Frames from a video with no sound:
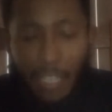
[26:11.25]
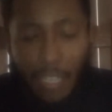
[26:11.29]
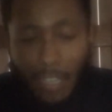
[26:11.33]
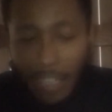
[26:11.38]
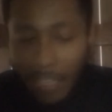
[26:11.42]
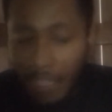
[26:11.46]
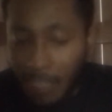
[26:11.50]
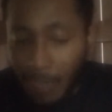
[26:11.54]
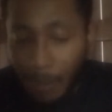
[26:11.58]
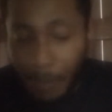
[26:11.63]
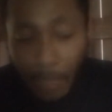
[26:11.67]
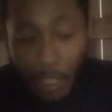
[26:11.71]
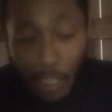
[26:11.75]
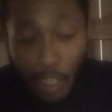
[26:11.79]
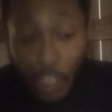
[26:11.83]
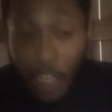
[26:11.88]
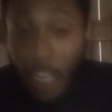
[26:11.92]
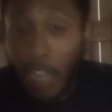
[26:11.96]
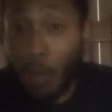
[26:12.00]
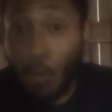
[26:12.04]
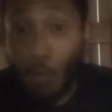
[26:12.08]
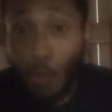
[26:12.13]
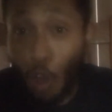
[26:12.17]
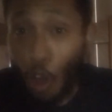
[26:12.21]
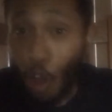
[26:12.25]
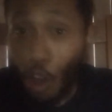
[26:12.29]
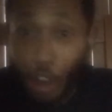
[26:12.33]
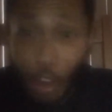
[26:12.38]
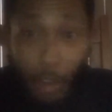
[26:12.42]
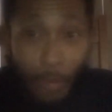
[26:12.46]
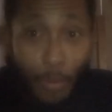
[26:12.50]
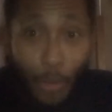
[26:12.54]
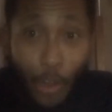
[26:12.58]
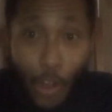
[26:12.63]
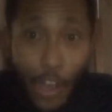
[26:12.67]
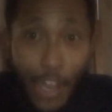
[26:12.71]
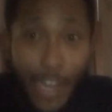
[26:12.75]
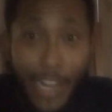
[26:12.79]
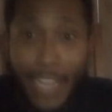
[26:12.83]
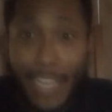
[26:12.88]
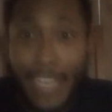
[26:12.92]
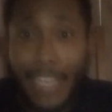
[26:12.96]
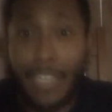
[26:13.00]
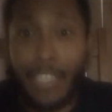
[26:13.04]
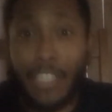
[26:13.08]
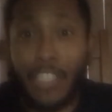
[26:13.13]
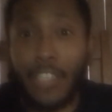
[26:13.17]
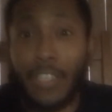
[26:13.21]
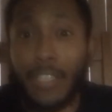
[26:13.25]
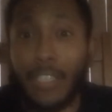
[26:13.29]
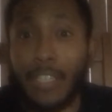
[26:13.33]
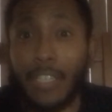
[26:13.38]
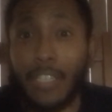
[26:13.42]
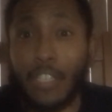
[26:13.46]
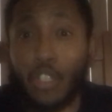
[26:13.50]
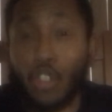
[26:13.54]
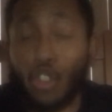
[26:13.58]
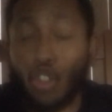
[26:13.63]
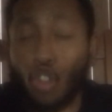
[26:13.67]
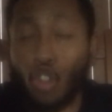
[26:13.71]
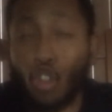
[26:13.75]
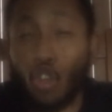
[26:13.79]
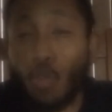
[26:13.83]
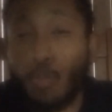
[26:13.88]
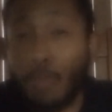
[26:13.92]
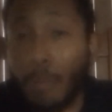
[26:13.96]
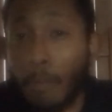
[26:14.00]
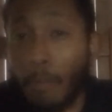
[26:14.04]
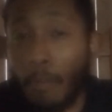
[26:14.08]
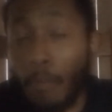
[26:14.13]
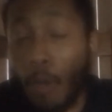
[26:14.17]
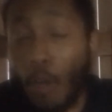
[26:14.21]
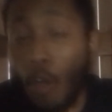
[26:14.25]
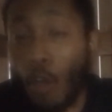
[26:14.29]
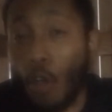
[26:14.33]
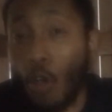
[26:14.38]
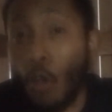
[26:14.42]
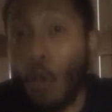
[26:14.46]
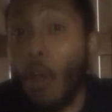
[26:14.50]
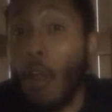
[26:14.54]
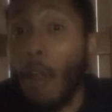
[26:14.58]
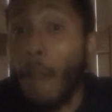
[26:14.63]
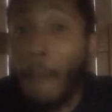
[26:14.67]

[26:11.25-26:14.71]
Because look at what Herbert did to the Super Bowl